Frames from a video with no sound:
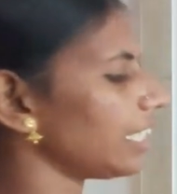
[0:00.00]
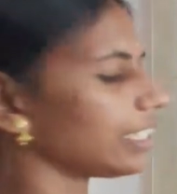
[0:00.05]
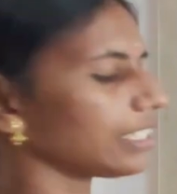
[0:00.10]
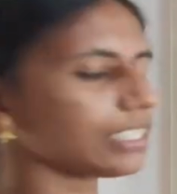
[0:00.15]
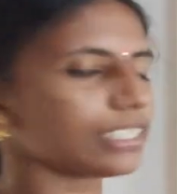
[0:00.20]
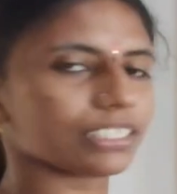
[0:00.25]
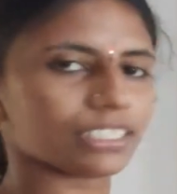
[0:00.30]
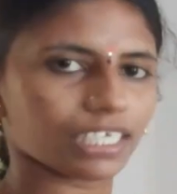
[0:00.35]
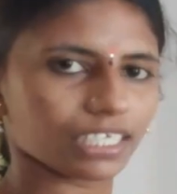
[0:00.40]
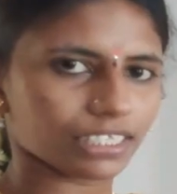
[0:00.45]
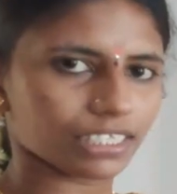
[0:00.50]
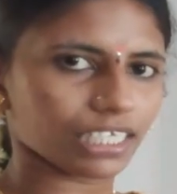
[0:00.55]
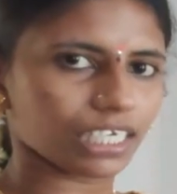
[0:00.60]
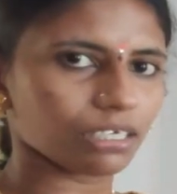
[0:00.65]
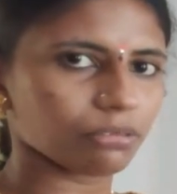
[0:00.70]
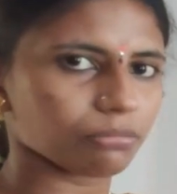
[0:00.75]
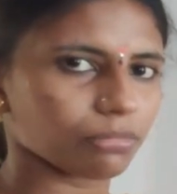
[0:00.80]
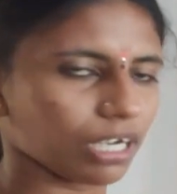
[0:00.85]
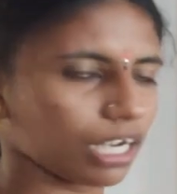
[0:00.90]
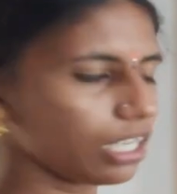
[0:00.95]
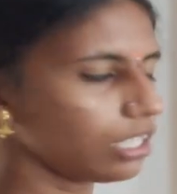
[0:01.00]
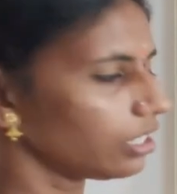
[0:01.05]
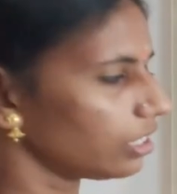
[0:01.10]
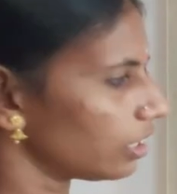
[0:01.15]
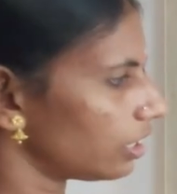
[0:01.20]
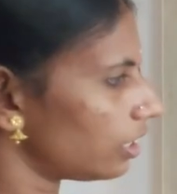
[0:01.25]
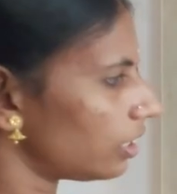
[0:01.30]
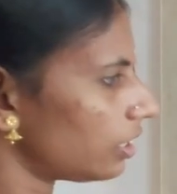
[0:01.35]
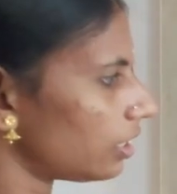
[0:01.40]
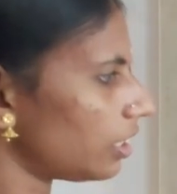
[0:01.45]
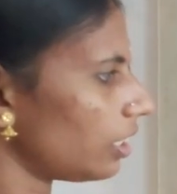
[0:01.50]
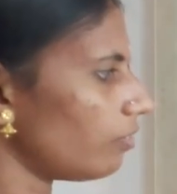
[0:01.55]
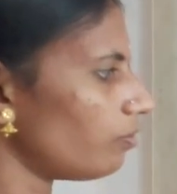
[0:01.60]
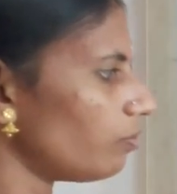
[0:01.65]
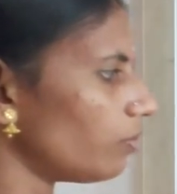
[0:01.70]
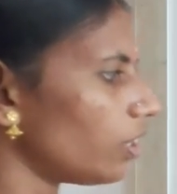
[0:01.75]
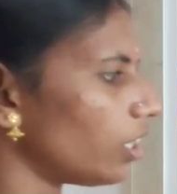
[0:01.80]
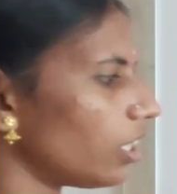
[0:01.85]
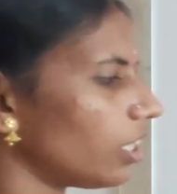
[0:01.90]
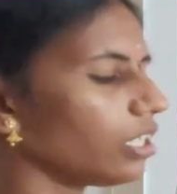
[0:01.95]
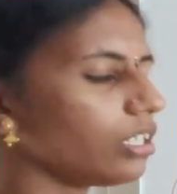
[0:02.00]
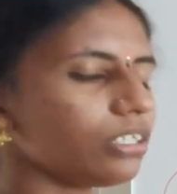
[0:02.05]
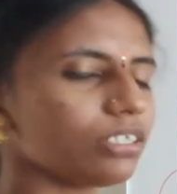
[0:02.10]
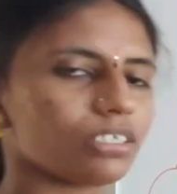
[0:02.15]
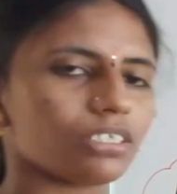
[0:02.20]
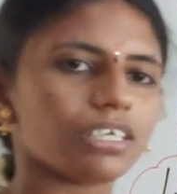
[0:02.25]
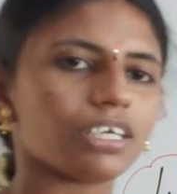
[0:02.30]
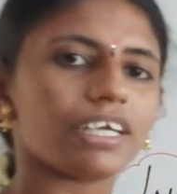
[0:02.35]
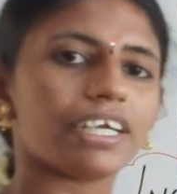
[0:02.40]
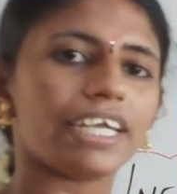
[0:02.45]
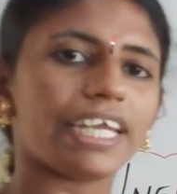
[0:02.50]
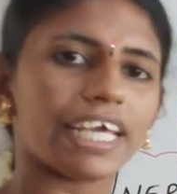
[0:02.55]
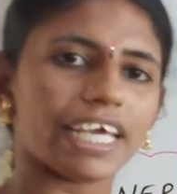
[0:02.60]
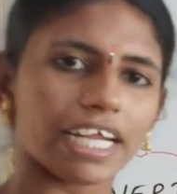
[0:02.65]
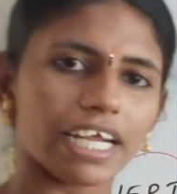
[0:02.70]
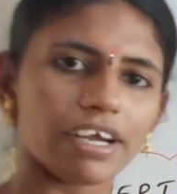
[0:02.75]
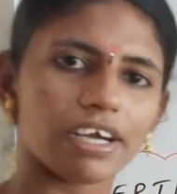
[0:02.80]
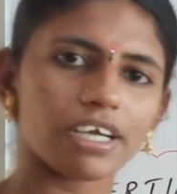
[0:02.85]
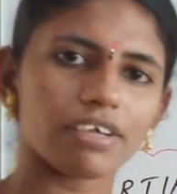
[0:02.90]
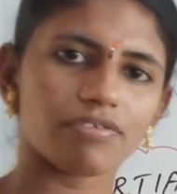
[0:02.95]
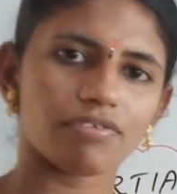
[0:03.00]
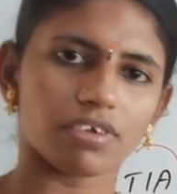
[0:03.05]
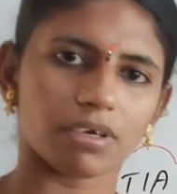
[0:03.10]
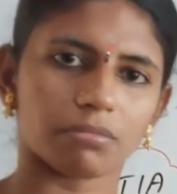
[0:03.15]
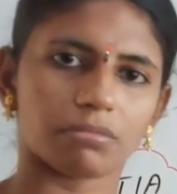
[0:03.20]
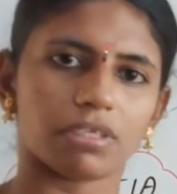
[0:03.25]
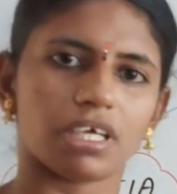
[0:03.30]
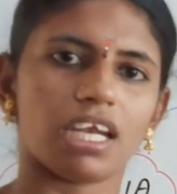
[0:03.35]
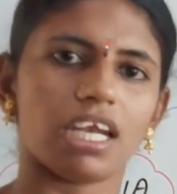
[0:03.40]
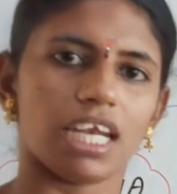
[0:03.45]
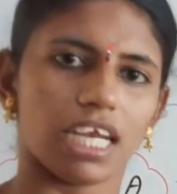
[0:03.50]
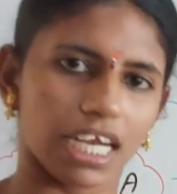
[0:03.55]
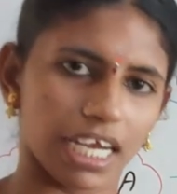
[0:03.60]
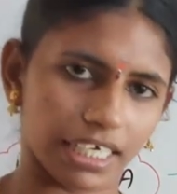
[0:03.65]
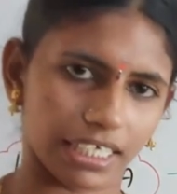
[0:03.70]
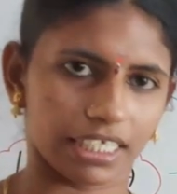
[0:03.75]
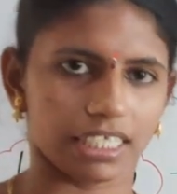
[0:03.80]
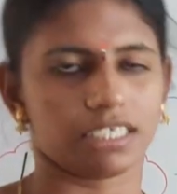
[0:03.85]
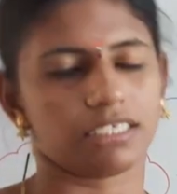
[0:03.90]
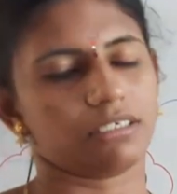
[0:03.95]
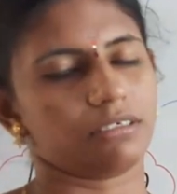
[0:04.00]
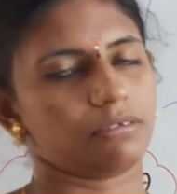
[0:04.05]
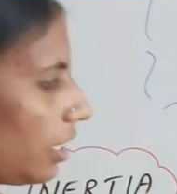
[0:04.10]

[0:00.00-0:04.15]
is nothing but the word derived from the Latin.